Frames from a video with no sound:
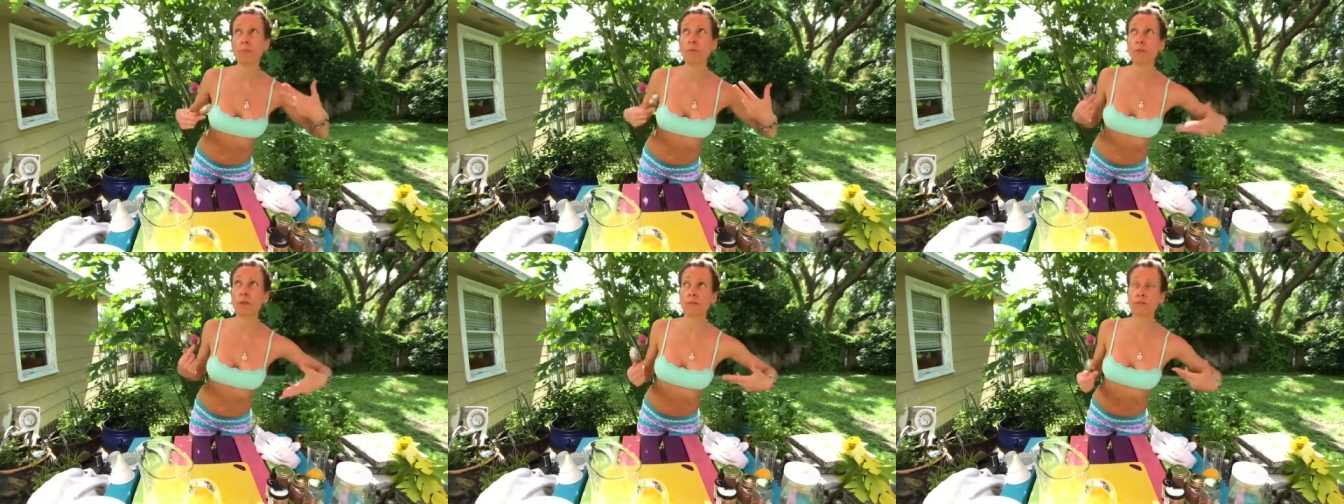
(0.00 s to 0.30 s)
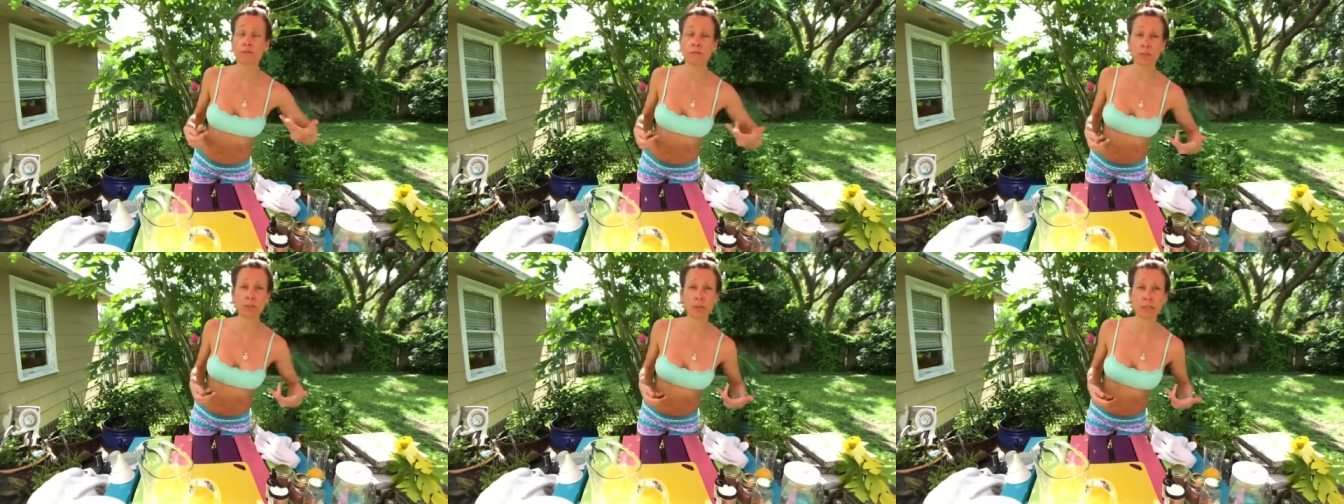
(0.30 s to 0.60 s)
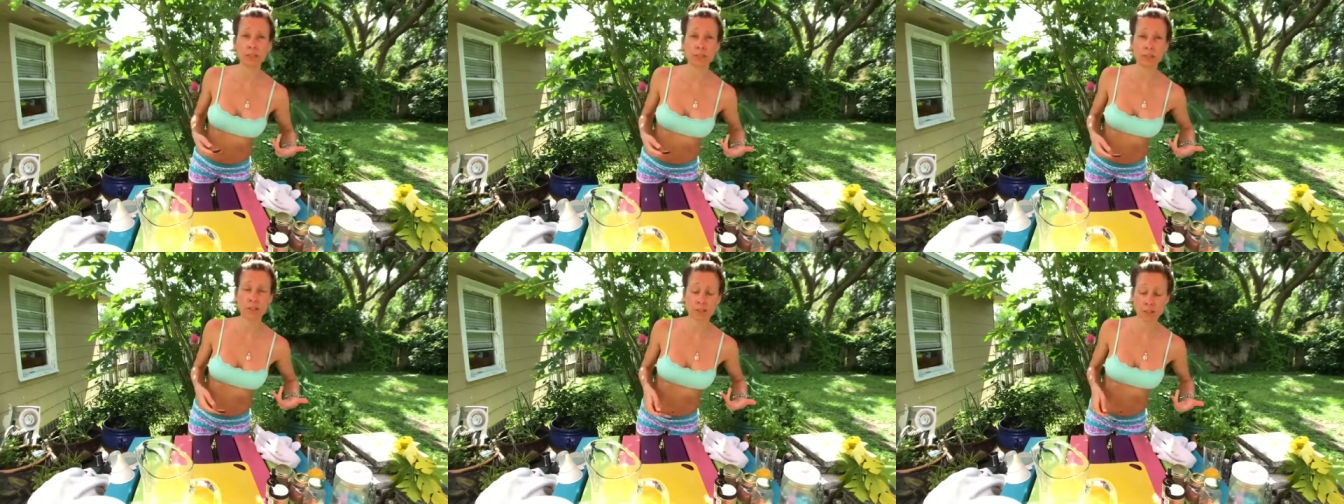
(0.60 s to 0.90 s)
more
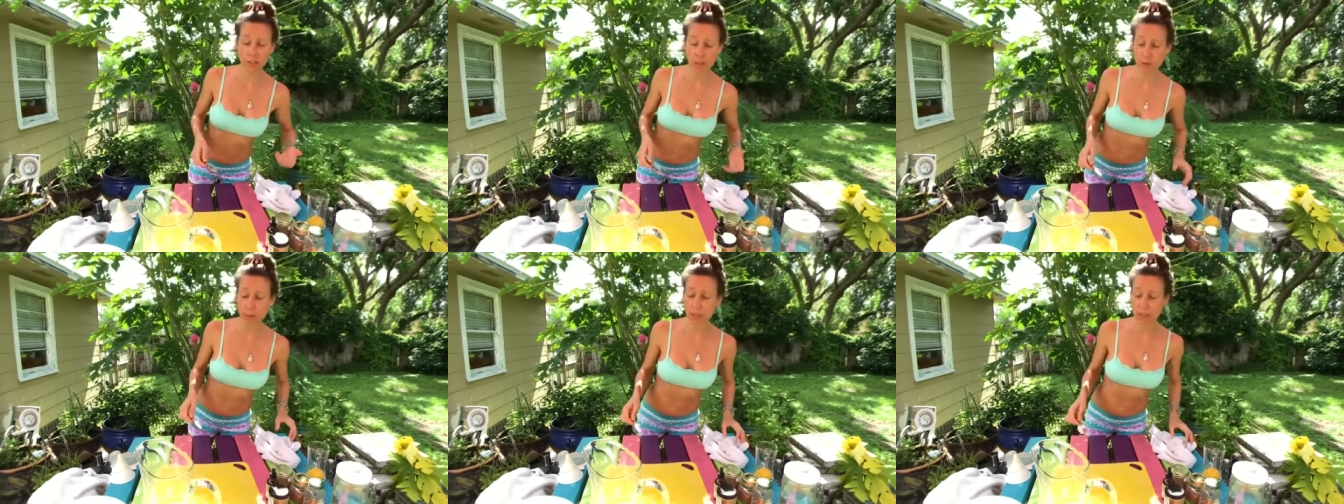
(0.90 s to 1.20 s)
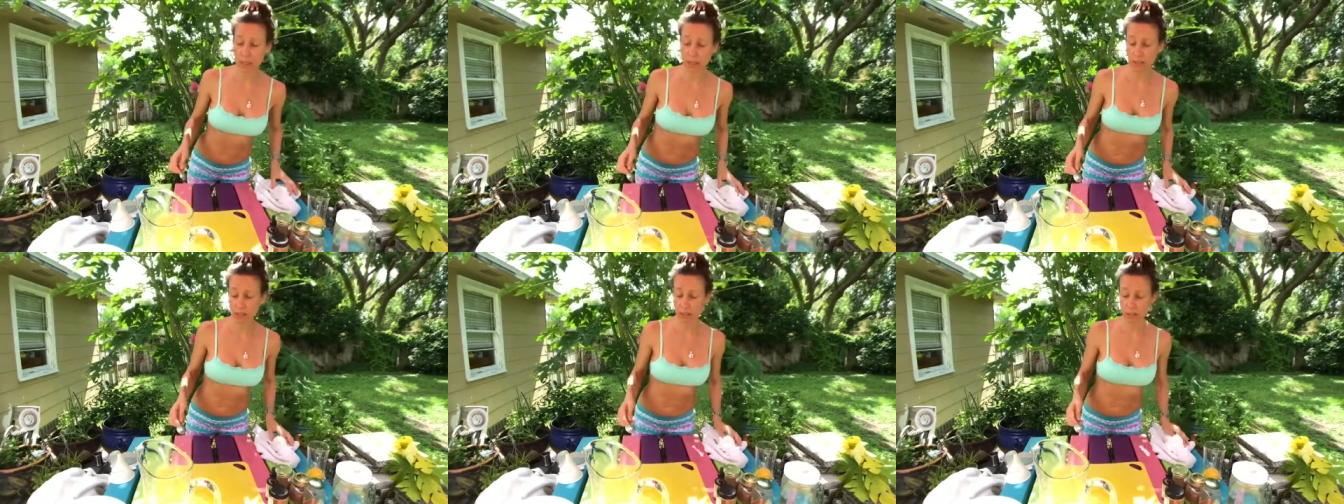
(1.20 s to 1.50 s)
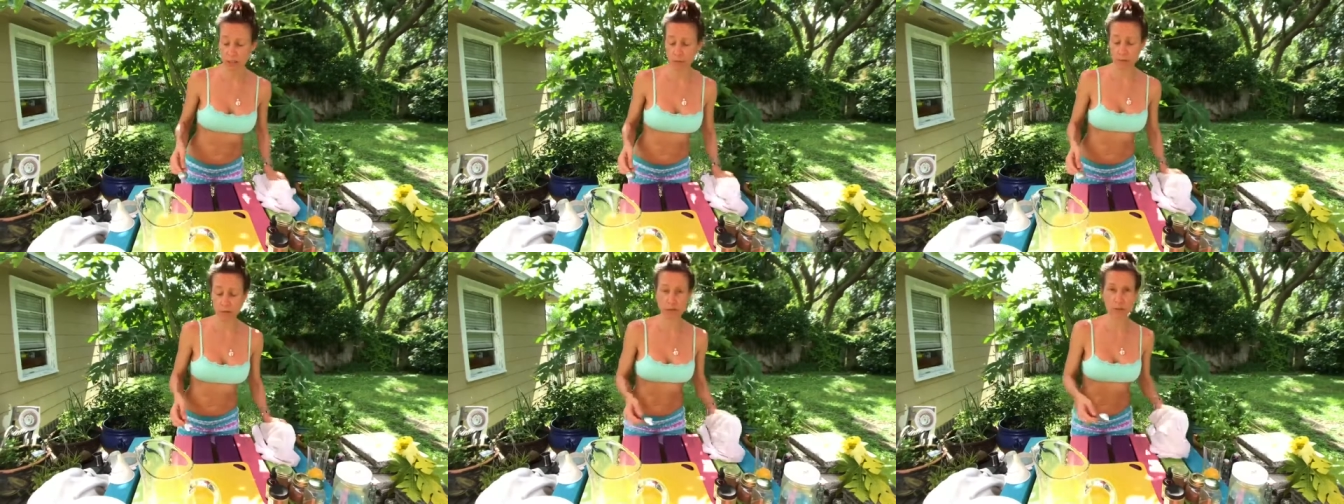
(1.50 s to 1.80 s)
fluids too because
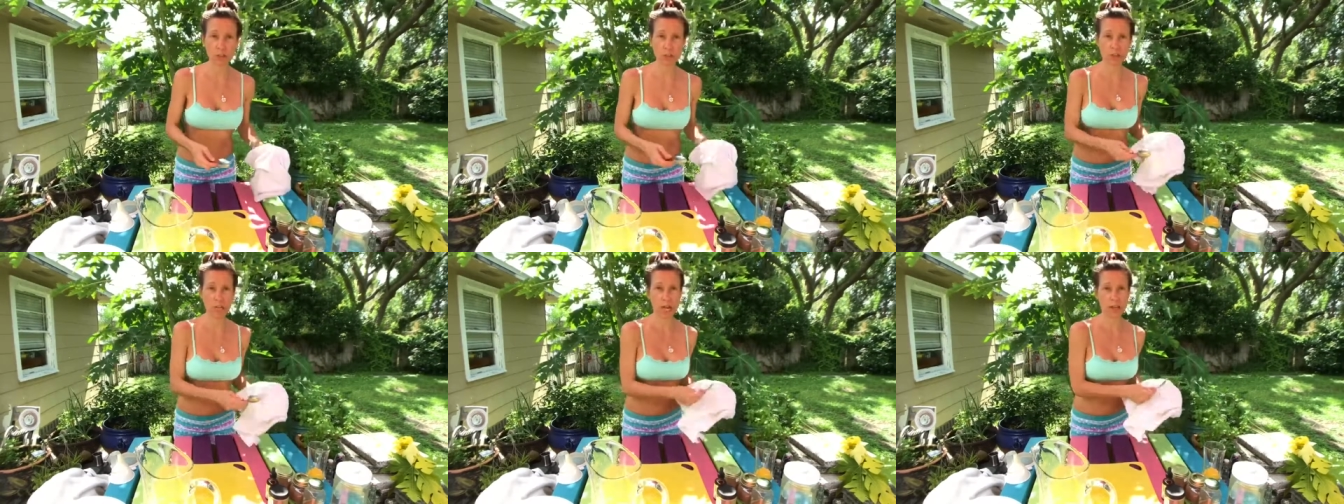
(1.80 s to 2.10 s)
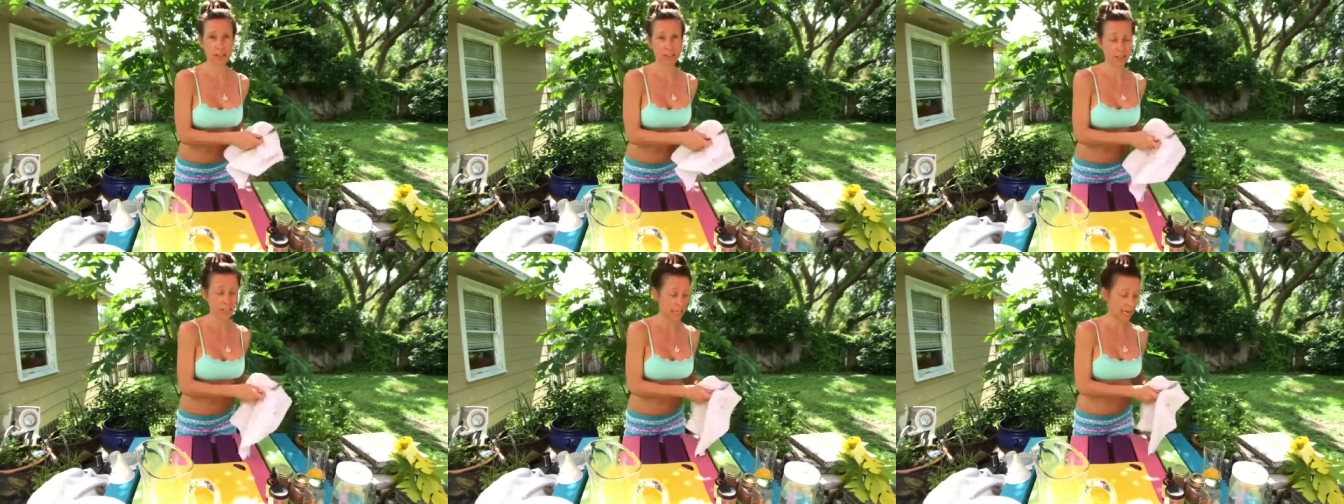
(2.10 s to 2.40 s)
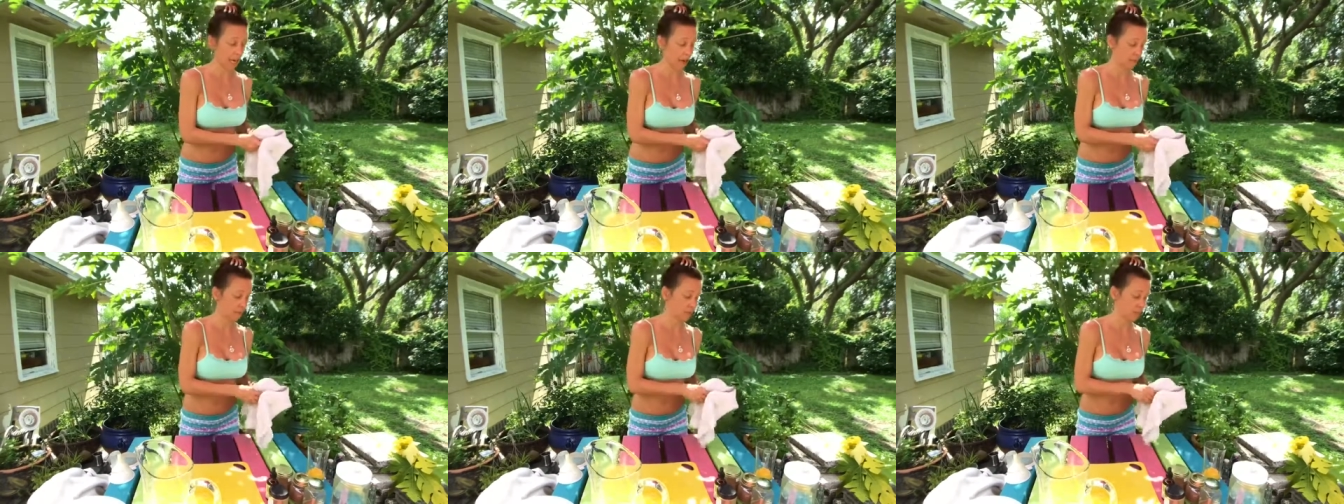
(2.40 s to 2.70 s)
the kombucha has the
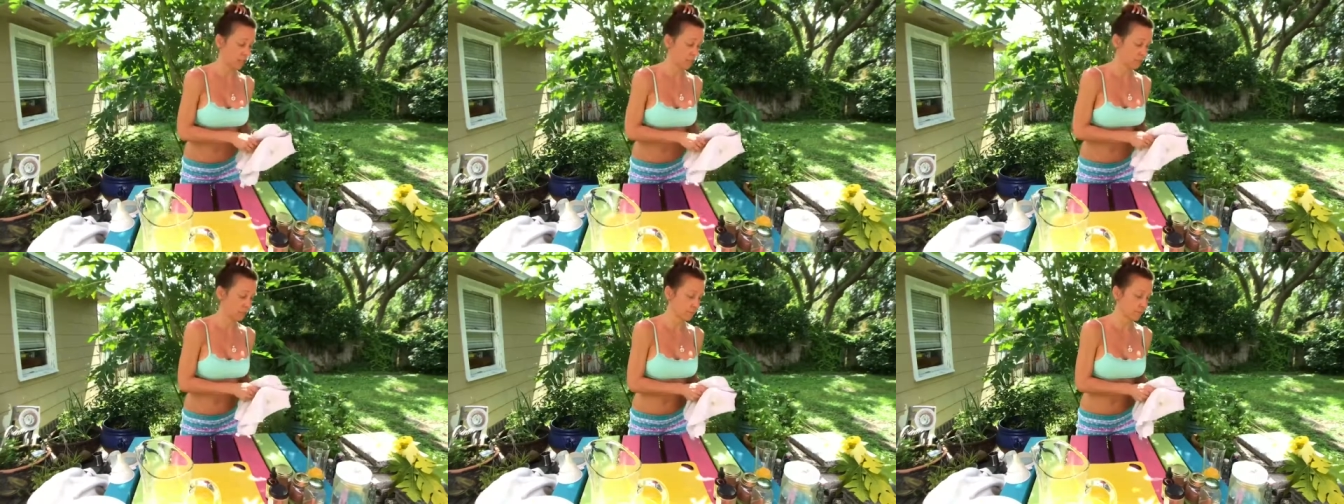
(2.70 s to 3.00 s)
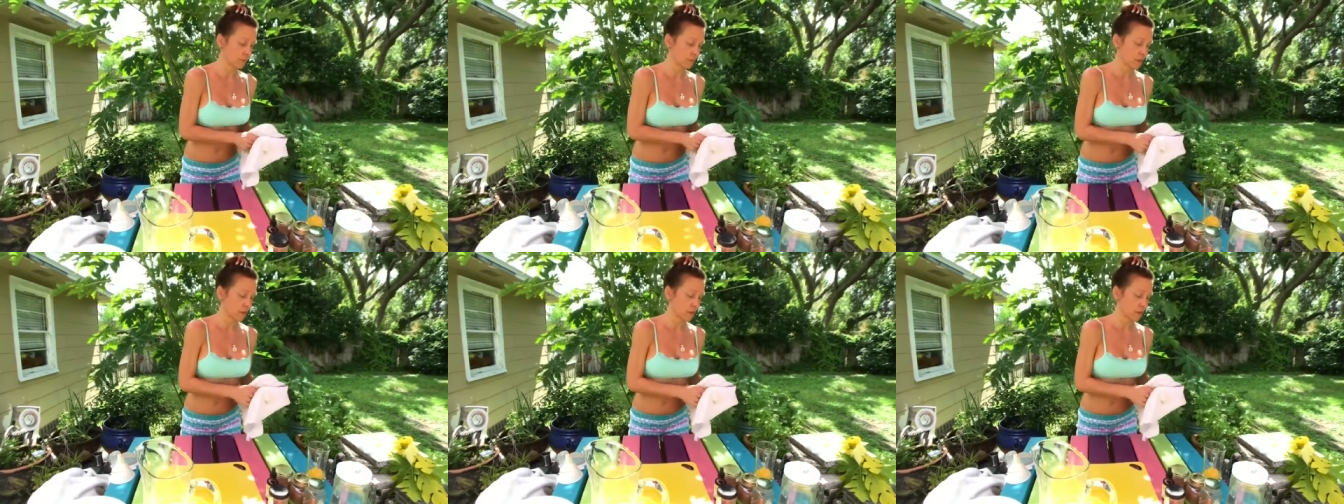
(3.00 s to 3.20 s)
caffeine,